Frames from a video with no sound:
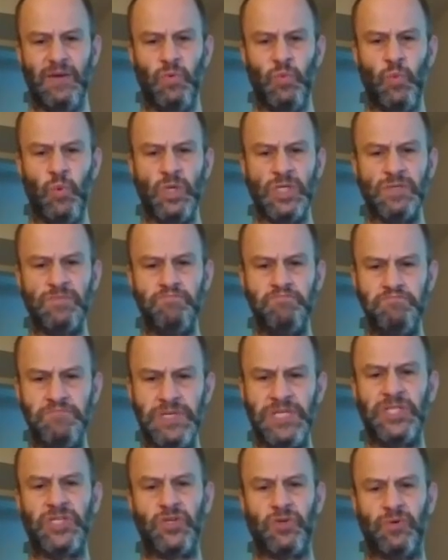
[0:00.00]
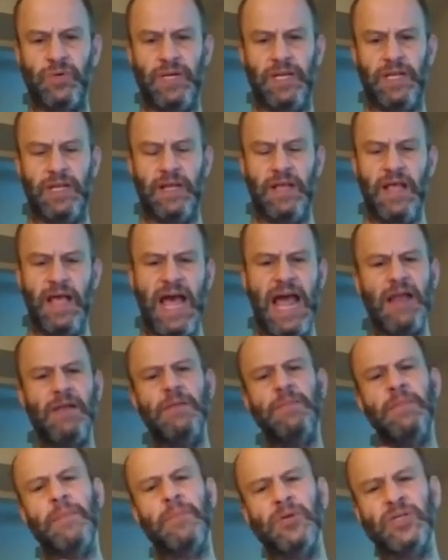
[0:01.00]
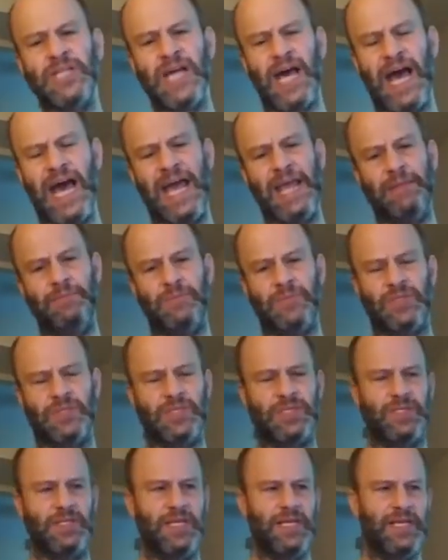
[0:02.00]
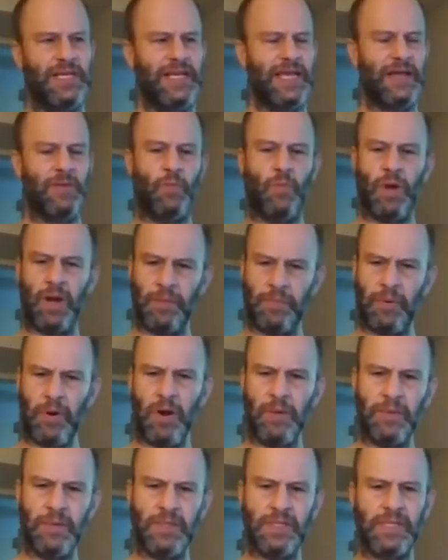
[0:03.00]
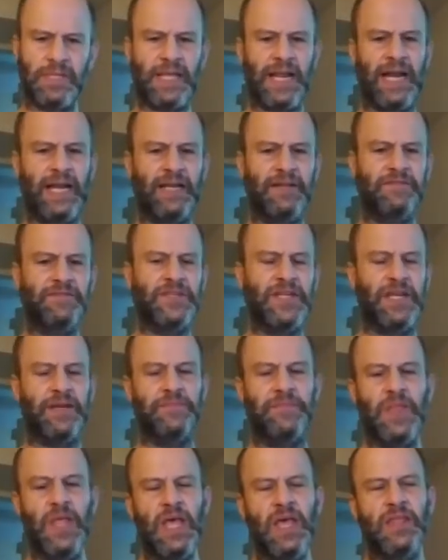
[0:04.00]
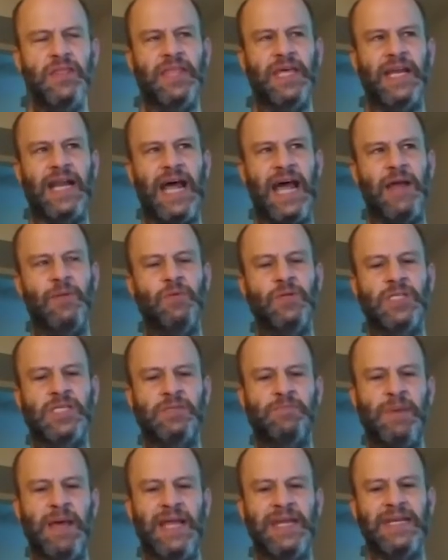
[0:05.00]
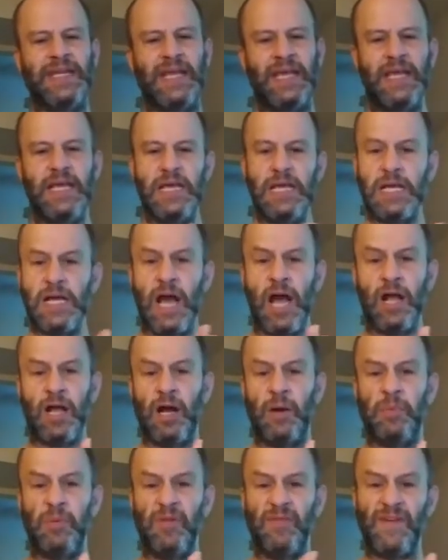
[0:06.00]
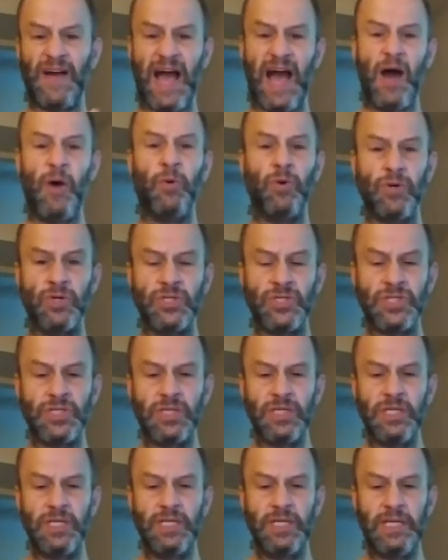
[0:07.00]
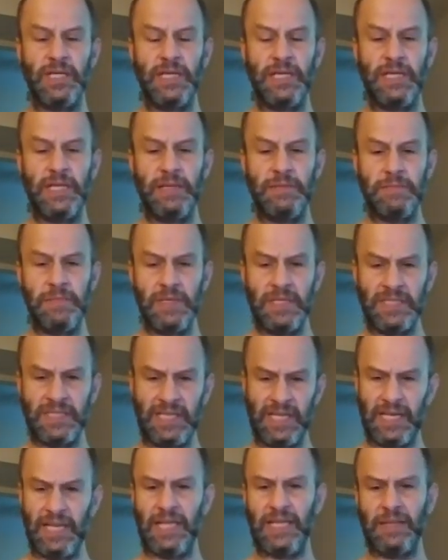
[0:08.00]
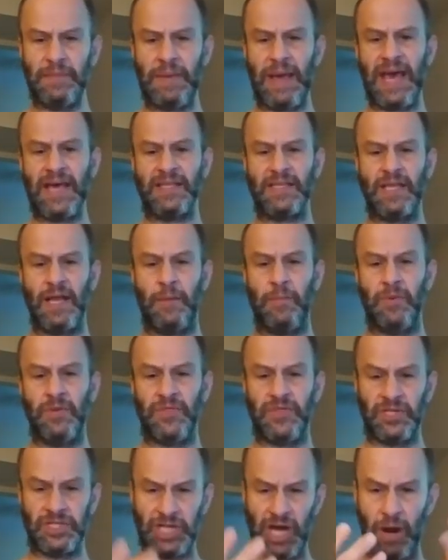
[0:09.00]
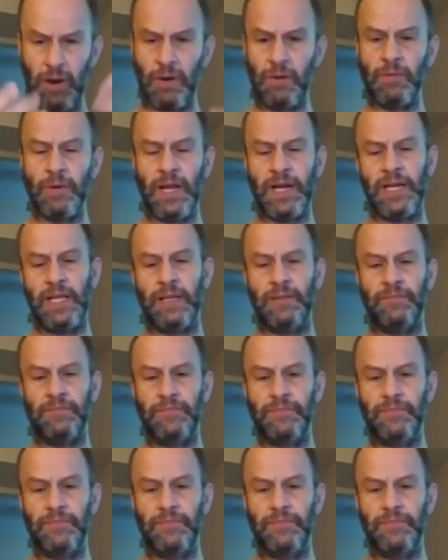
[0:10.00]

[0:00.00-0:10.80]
was misery. I remember times at one apartment that I lived in that I would spend a couple of hours sitting in the bathtub with the shower running.